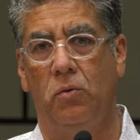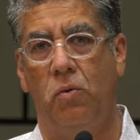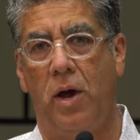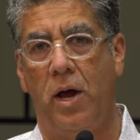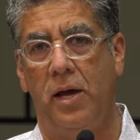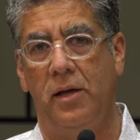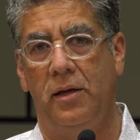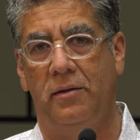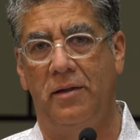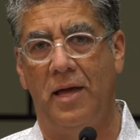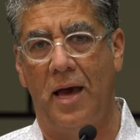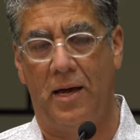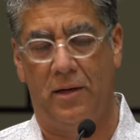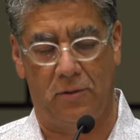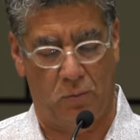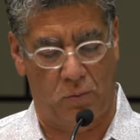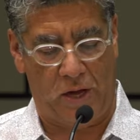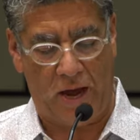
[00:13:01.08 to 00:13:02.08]
a way
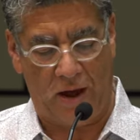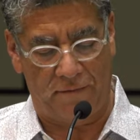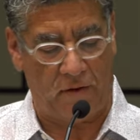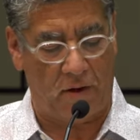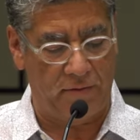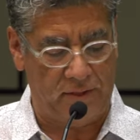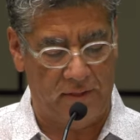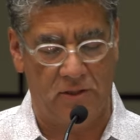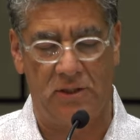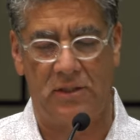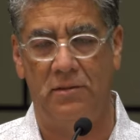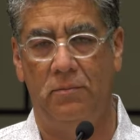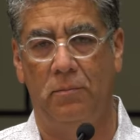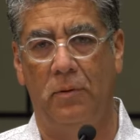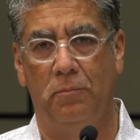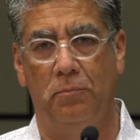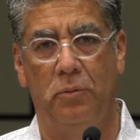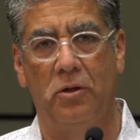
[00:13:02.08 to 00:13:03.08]
that we have all these
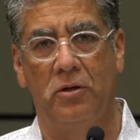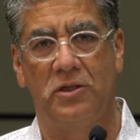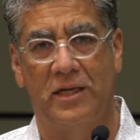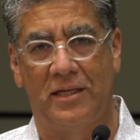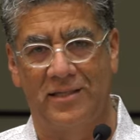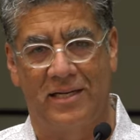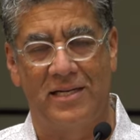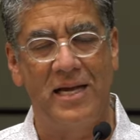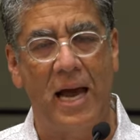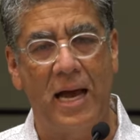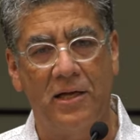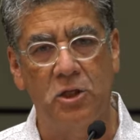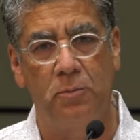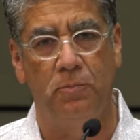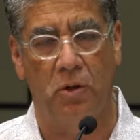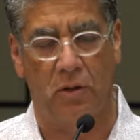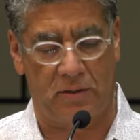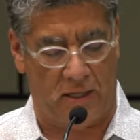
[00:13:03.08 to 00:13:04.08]
books as a
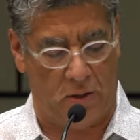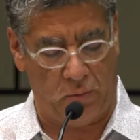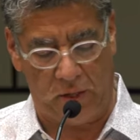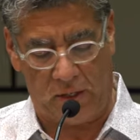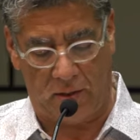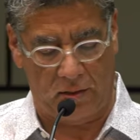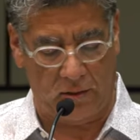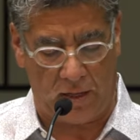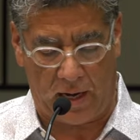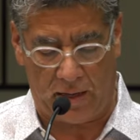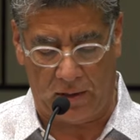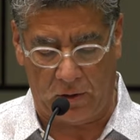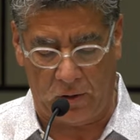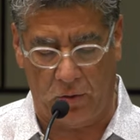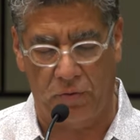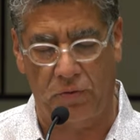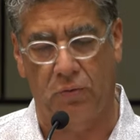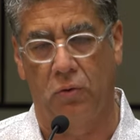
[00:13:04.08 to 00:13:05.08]
textbook that we can kind
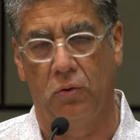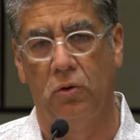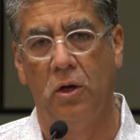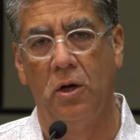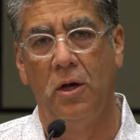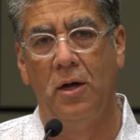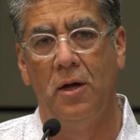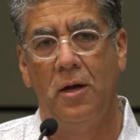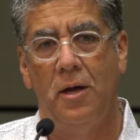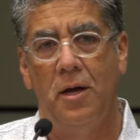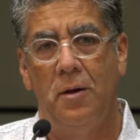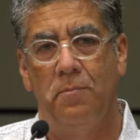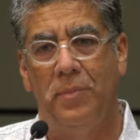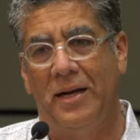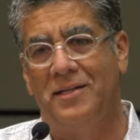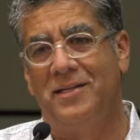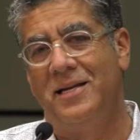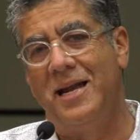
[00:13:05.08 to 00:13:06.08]
of go through,
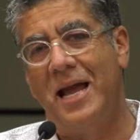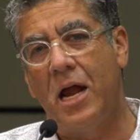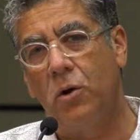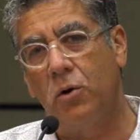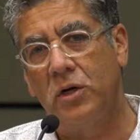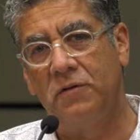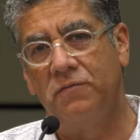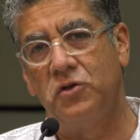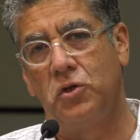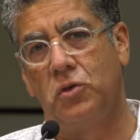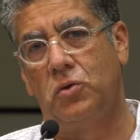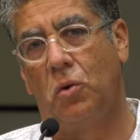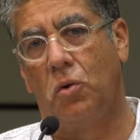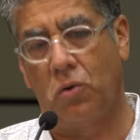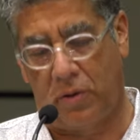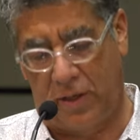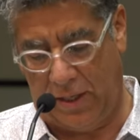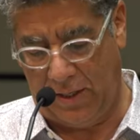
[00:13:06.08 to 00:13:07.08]
but as a narrative
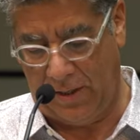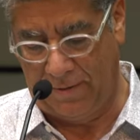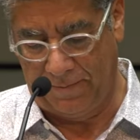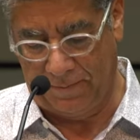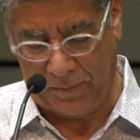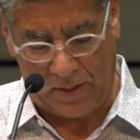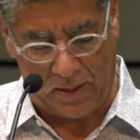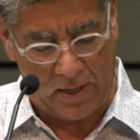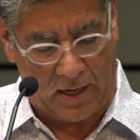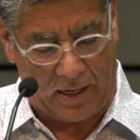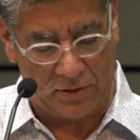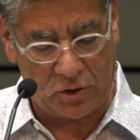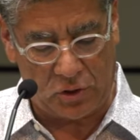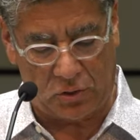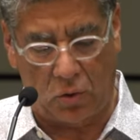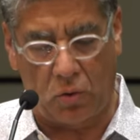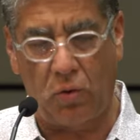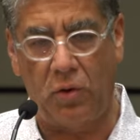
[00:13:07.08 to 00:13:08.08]
story, a
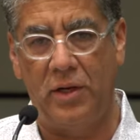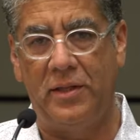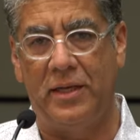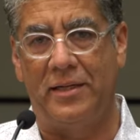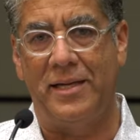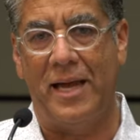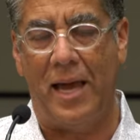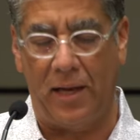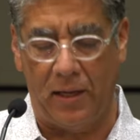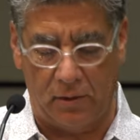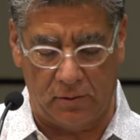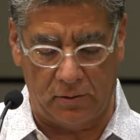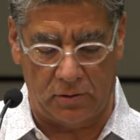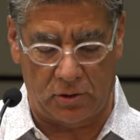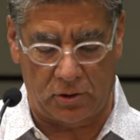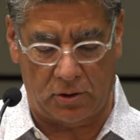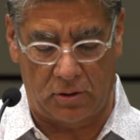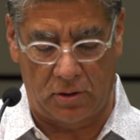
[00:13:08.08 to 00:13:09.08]
story that
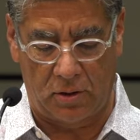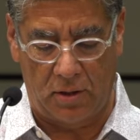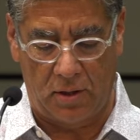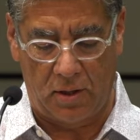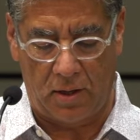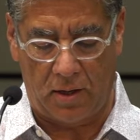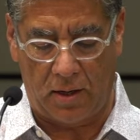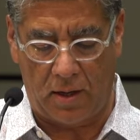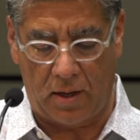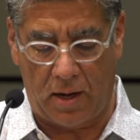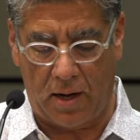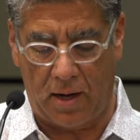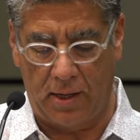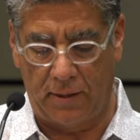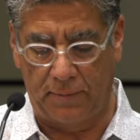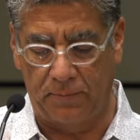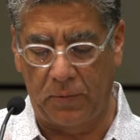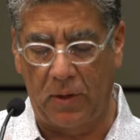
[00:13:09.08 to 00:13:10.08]
tells
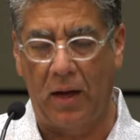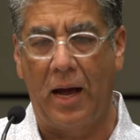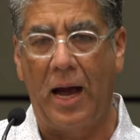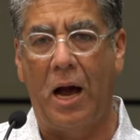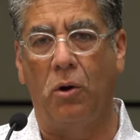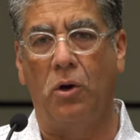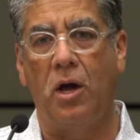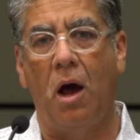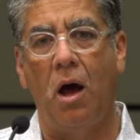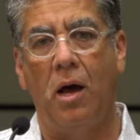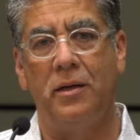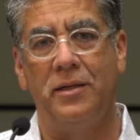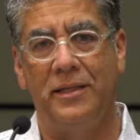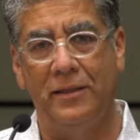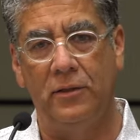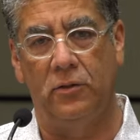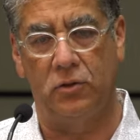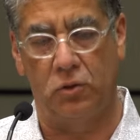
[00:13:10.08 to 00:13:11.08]
um, how God
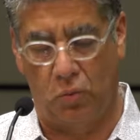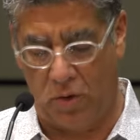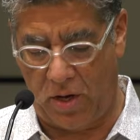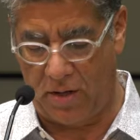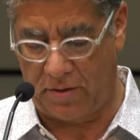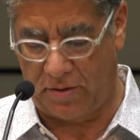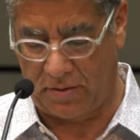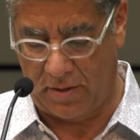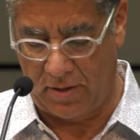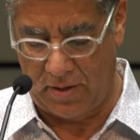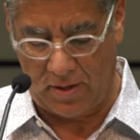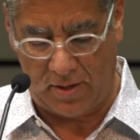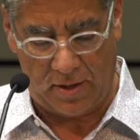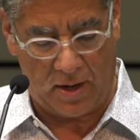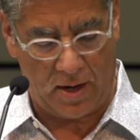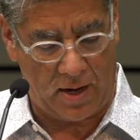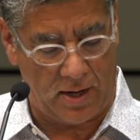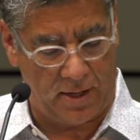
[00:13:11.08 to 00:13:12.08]
deals with
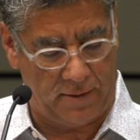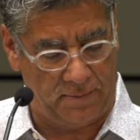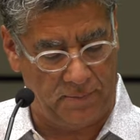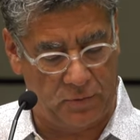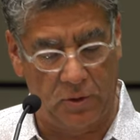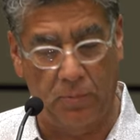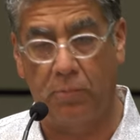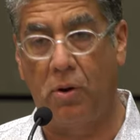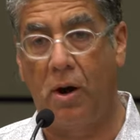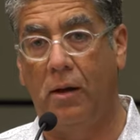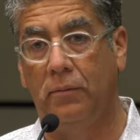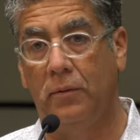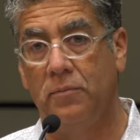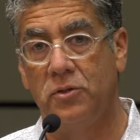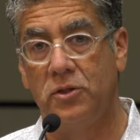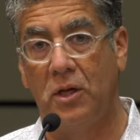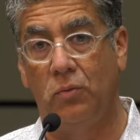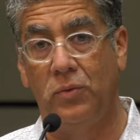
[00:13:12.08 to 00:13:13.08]
um, the
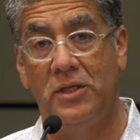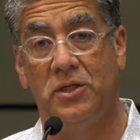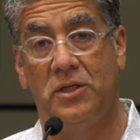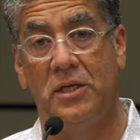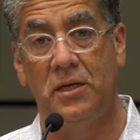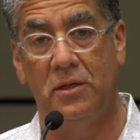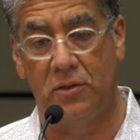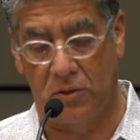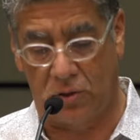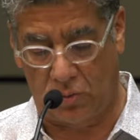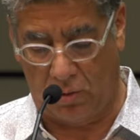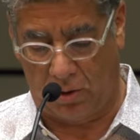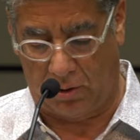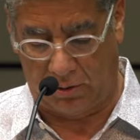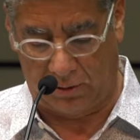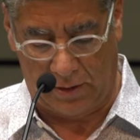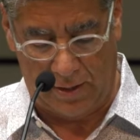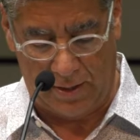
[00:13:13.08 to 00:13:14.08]
problems that we see in this
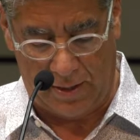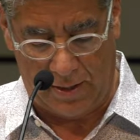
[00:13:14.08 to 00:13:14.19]
world.